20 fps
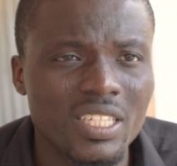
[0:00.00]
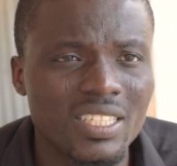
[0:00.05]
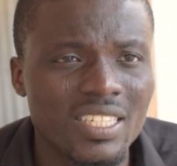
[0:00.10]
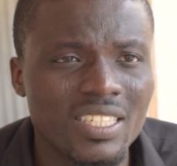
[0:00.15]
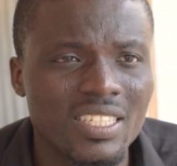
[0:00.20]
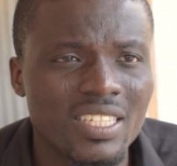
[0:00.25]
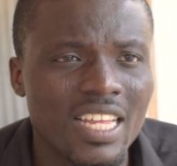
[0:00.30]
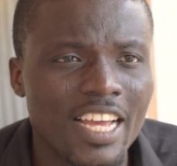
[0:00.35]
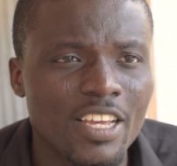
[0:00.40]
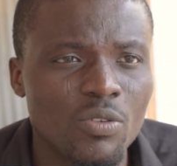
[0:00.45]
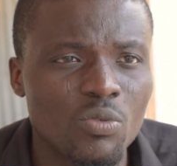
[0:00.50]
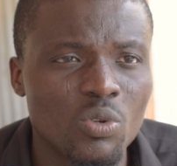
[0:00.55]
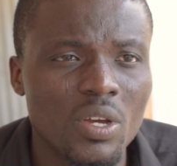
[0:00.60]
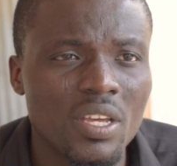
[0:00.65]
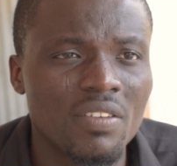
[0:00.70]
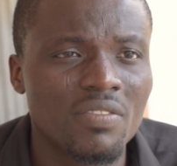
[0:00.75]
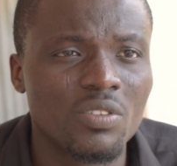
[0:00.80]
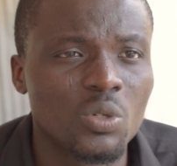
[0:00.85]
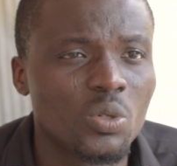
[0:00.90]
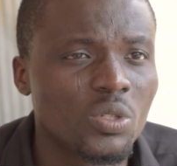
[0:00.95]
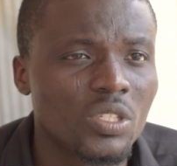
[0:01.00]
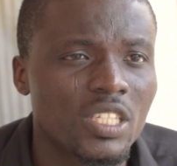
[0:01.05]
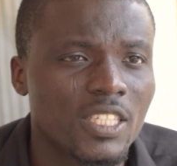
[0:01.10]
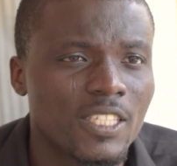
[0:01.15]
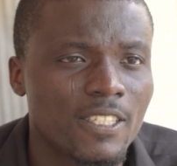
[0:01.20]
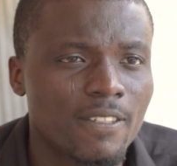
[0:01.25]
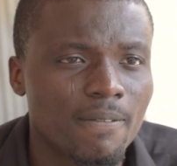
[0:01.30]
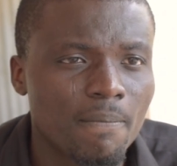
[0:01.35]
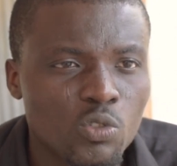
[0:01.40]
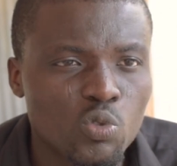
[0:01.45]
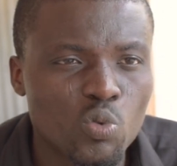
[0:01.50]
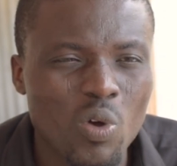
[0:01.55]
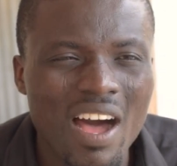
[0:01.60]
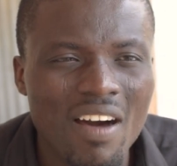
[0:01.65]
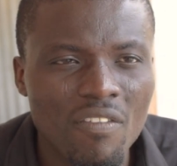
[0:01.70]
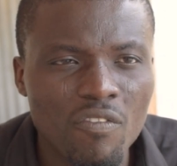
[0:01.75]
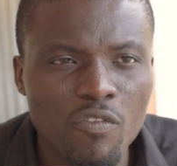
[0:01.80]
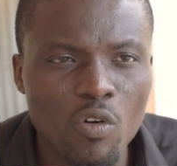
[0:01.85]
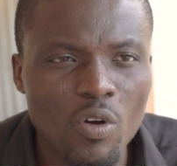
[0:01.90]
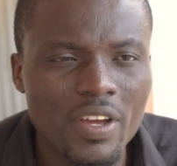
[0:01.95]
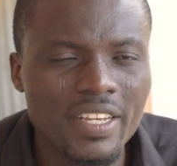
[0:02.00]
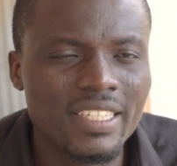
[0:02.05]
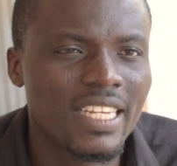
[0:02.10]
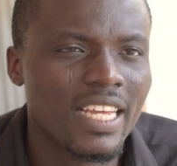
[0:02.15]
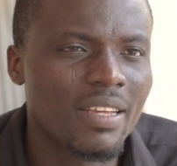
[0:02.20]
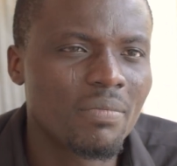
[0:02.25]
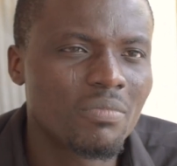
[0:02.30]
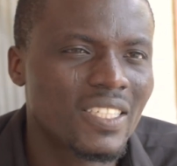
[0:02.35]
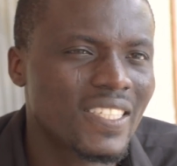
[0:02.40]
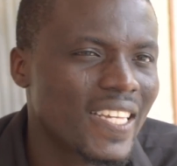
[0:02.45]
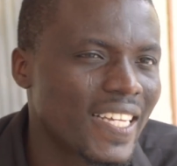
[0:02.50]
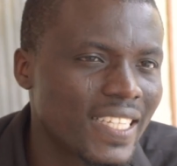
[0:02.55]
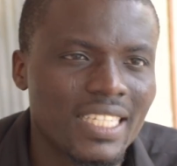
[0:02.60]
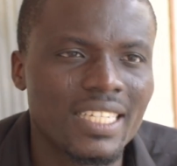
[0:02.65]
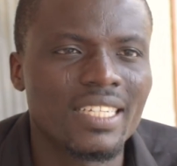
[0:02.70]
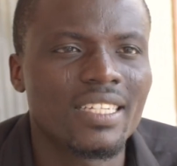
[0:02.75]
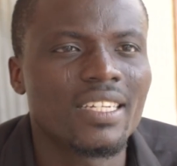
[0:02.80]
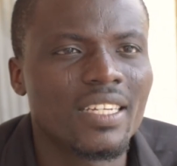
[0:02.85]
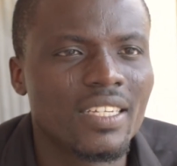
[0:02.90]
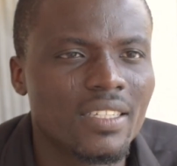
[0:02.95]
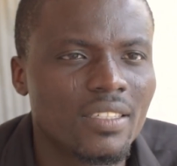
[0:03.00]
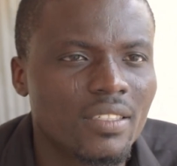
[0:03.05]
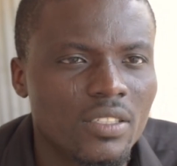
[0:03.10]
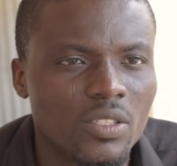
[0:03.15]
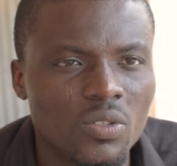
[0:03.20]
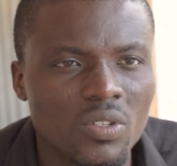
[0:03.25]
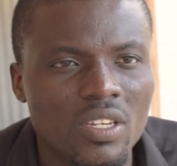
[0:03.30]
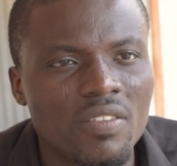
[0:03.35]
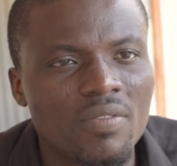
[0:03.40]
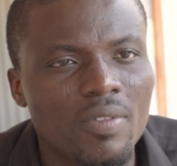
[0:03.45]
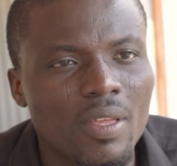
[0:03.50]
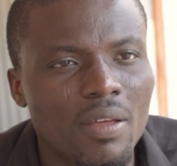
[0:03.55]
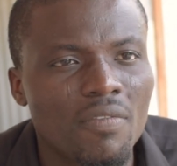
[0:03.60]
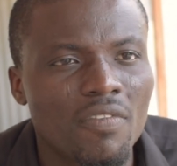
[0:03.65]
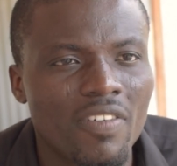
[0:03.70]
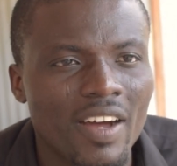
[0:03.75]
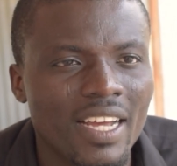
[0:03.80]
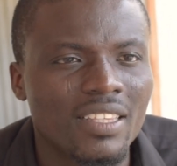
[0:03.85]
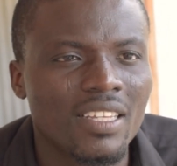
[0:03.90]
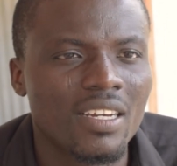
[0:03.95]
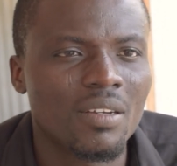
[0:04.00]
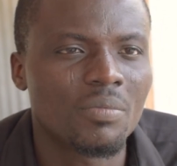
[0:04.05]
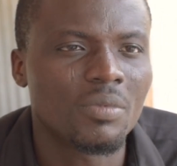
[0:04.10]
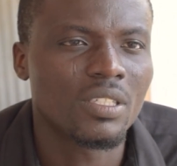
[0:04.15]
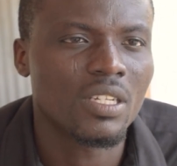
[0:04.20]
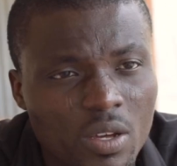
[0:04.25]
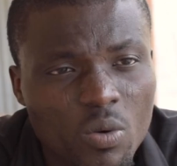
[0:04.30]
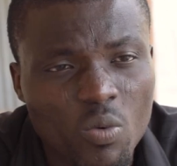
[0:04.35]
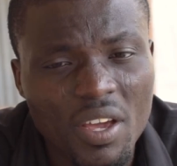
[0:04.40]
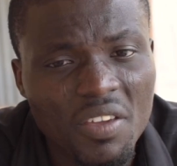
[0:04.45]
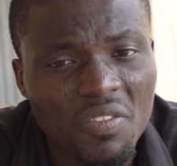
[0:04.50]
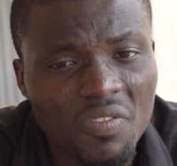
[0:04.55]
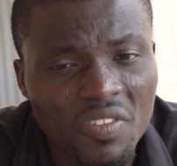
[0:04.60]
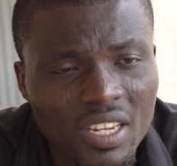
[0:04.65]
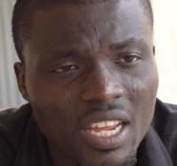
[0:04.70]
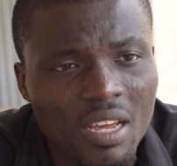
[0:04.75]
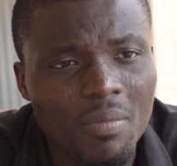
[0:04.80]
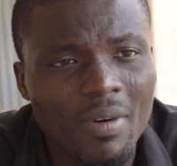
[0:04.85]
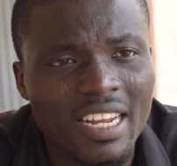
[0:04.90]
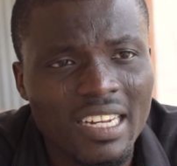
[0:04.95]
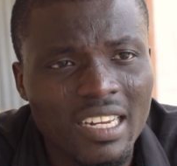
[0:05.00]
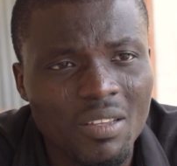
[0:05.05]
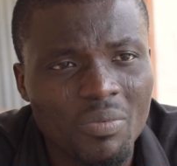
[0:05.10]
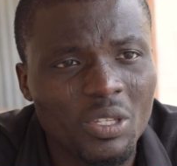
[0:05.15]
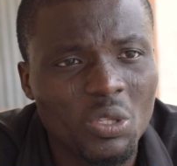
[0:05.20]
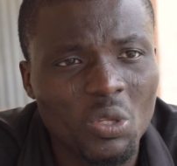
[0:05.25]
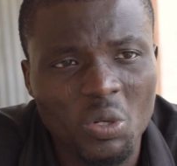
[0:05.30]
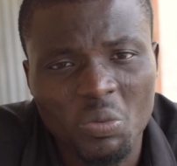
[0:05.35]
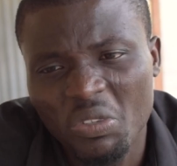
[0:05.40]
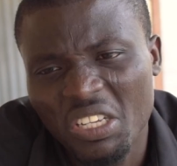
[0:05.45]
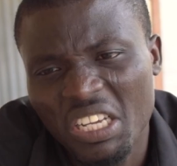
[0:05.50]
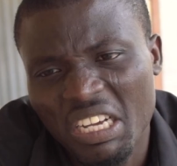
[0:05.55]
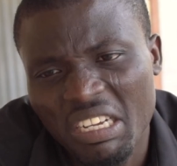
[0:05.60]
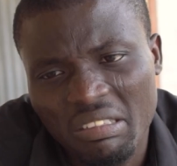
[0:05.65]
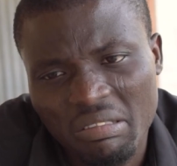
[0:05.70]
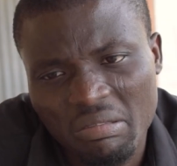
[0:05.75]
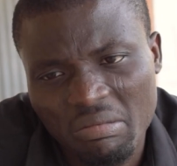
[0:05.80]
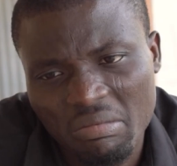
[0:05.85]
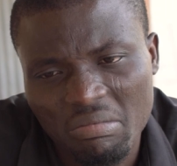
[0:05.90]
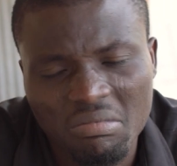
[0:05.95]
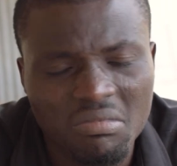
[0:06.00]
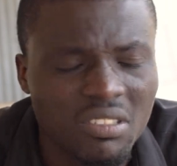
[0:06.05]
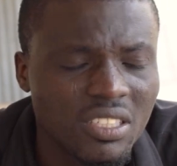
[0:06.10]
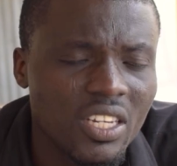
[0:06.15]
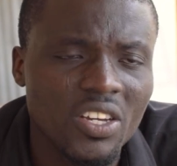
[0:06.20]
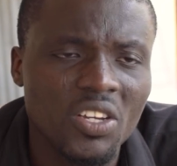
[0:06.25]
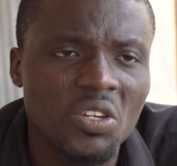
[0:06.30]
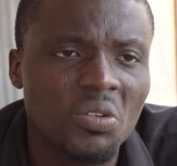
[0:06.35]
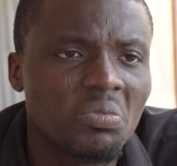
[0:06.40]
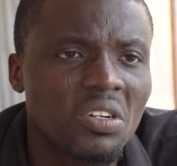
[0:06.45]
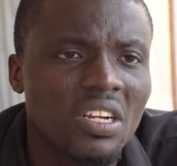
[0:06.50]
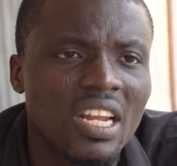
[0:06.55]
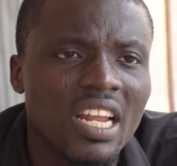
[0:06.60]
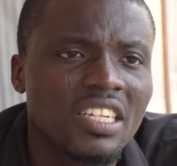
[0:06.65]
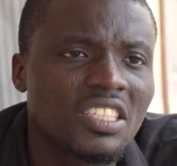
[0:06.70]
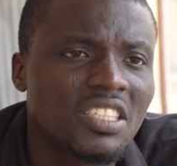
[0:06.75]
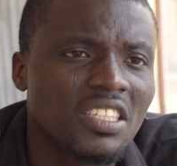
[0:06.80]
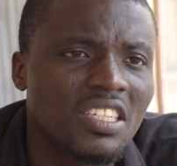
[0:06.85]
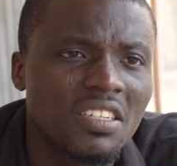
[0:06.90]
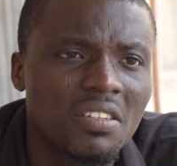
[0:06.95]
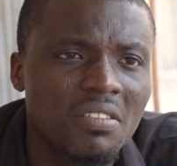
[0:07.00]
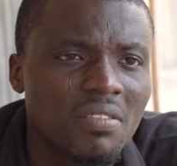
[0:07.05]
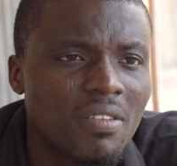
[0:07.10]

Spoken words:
diseases that you not even notice. To avoid them setting in, you give them vitamin. When you feed them at Libitum, you can sell your broiler chicken